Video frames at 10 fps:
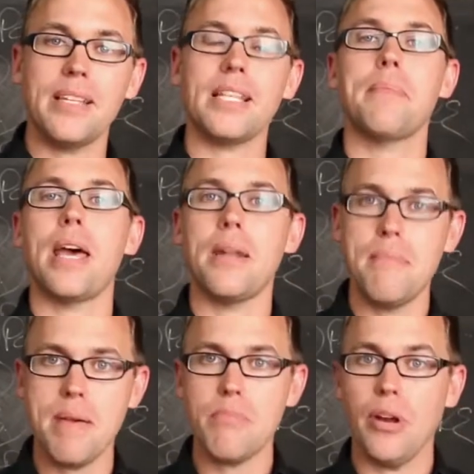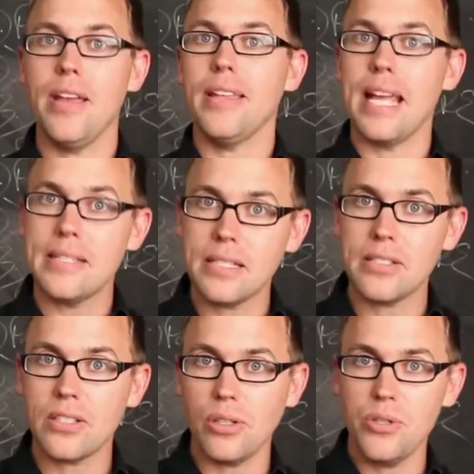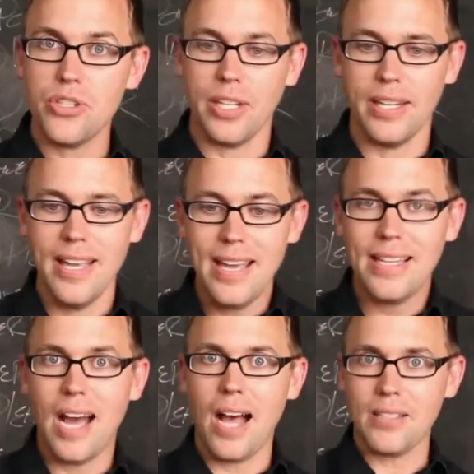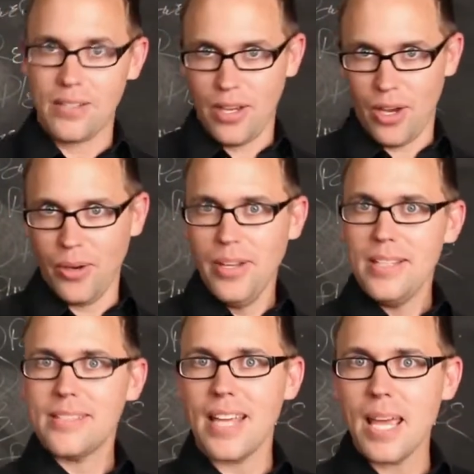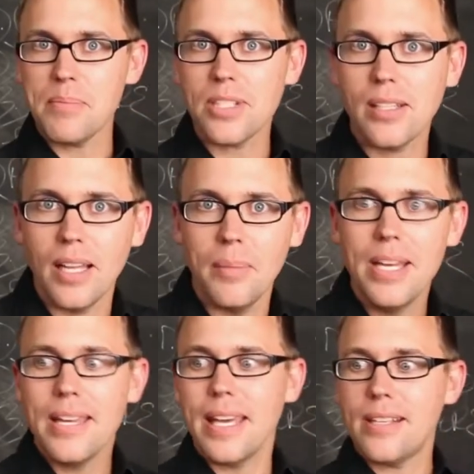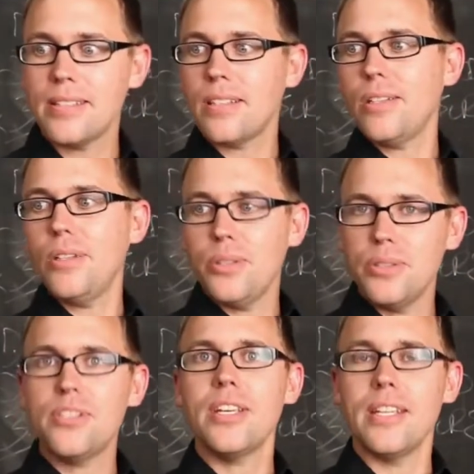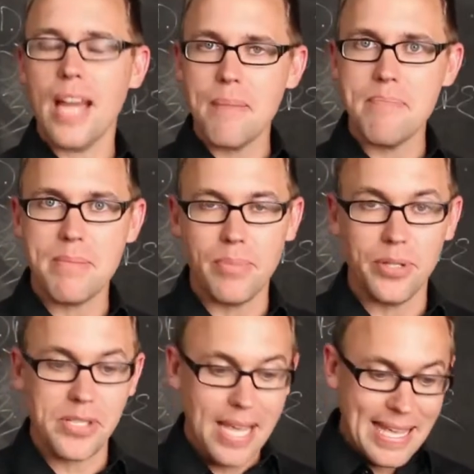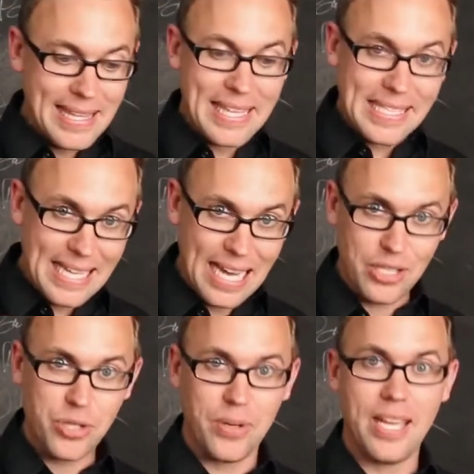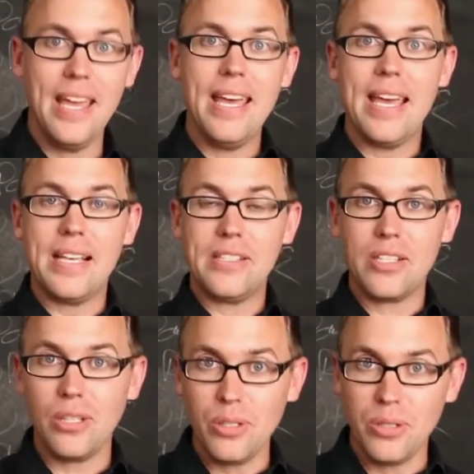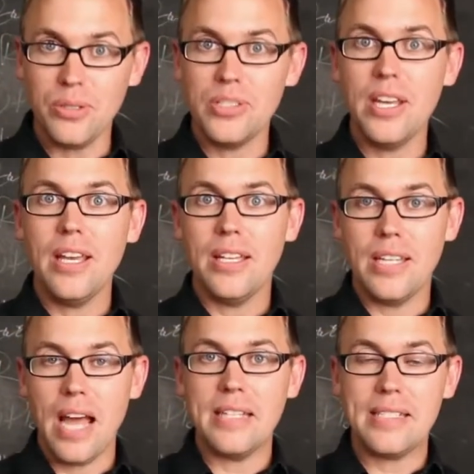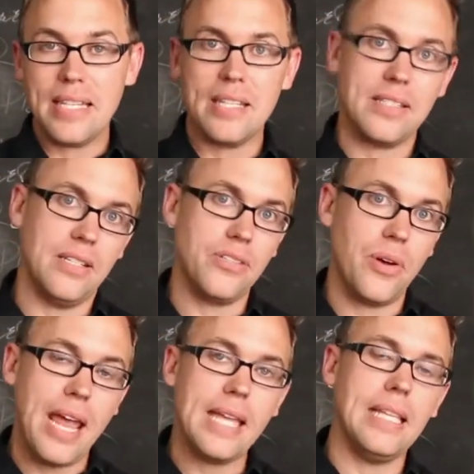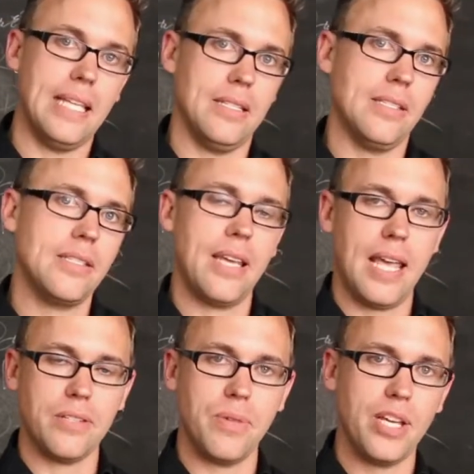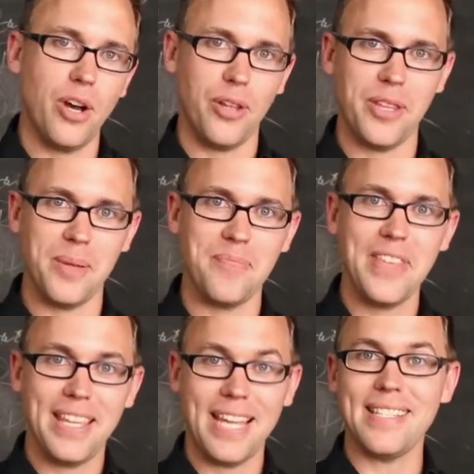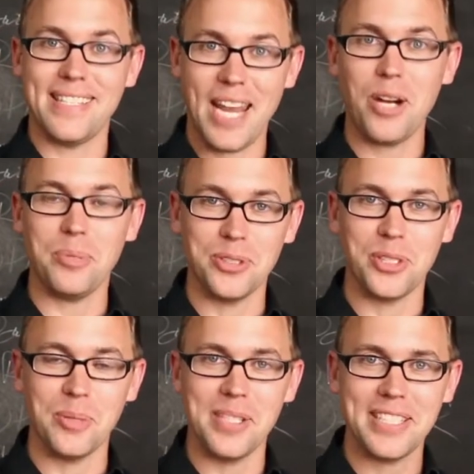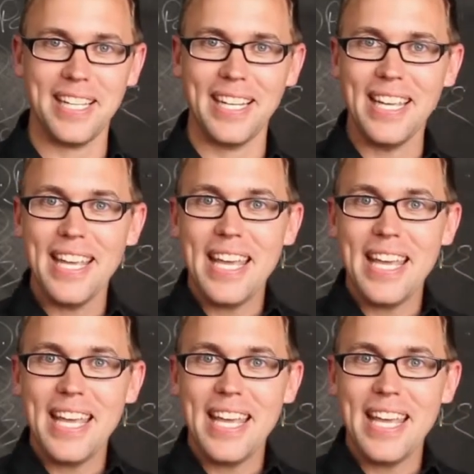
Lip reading: because I'm not a member. That's exclusion. Costco, Sam's Club excludes non-members. This country excludes non-citizens, or aliens, as we call them. That's a terrible term, isn't it?